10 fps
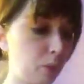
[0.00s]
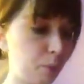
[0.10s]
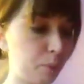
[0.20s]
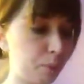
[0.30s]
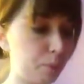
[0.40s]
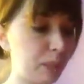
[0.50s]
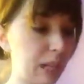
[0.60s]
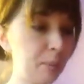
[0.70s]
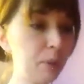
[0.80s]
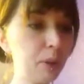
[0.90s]
you
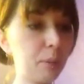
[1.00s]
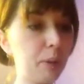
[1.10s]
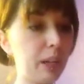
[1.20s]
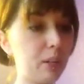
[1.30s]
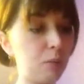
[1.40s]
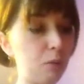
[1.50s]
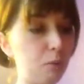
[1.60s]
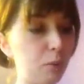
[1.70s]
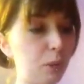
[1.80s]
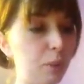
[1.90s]
diaper a brand new
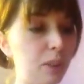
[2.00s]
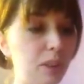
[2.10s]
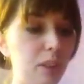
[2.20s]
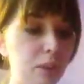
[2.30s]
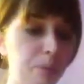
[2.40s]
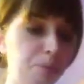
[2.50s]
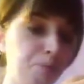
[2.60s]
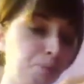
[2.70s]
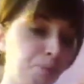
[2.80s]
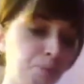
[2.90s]
newborn with it, though,
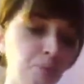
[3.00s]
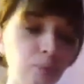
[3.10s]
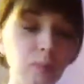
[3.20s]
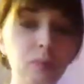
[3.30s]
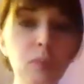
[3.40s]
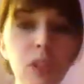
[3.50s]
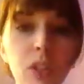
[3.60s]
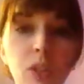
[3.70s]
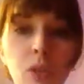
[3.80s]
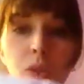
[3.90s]

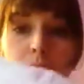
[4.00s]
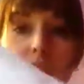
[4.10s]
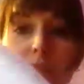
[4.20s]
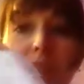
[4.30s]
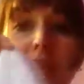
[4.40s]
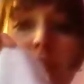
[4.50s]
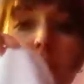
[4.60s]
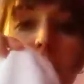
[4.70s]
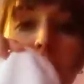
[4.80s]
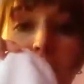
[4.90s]
you use just the
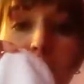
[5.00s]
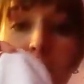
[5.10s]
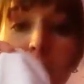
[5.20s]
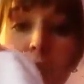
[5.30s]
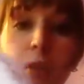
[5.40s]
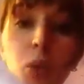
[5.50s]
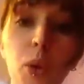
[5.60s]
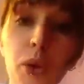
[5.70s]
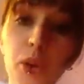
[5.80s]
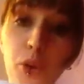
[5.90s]
doubler
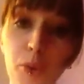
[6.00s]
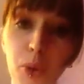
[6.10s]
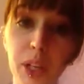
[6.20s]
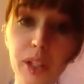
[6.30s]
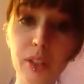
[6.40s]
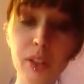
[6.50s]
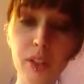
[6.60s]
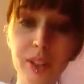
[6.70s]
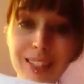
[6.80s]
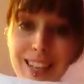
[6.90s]
or newborn
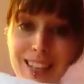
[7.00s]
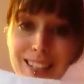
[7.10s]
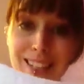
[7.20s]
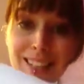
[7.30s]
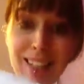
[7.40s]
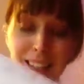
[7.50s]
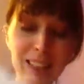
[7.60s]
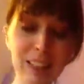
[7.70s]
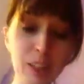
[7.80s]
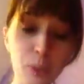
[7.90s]
insert, the tiny
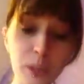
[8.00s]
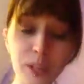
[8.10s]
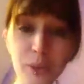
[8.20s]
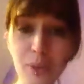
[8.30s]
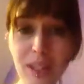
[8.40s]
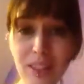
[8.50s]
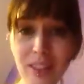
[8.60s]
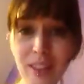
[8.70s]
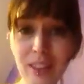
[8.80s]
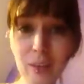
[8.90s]
little one. It's really
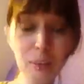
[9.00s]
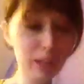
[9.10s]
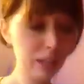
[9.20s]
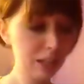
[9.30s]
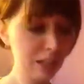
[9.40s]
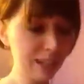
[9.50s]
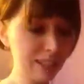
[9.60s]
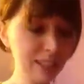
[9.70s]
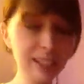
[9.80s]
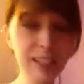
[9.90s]
thin, but a
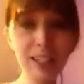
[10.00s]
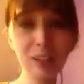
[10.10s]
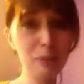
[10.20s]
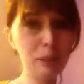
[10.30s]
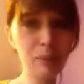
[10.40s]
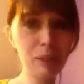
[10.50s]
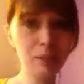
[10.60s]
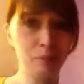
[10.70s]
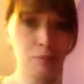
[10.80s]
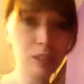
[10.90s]
teeny tiny little
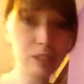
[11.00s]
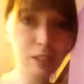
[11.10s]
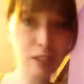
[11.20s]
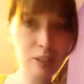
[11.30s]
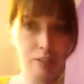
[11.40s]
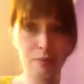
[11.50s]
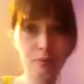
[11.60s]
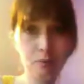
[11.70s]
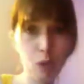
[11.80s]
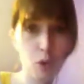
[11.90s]
baby isn't going to
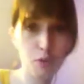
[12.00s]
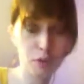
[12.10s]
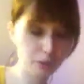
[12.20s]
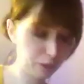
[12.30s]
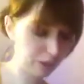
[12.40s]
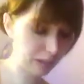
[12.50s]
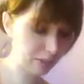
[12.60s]
overfill that